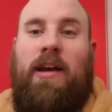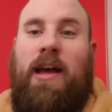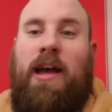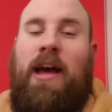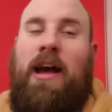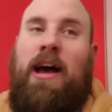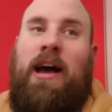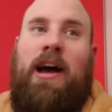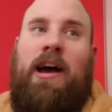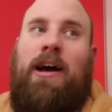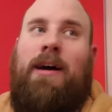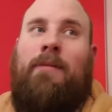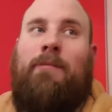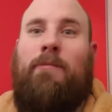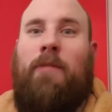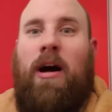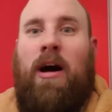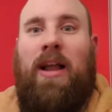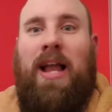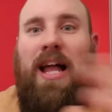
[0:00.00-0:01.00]

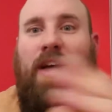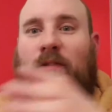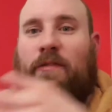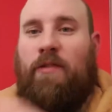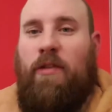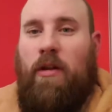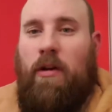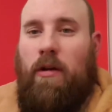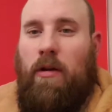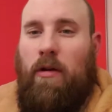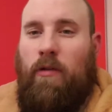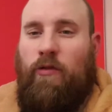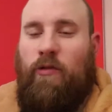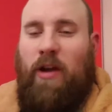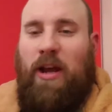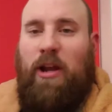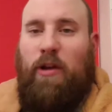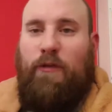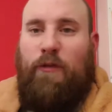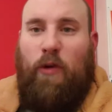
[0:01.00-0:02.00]
I'll have the
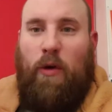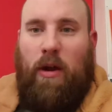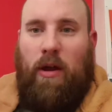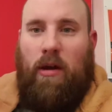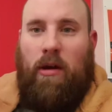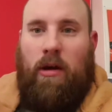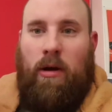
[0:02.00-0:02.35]
trailer for it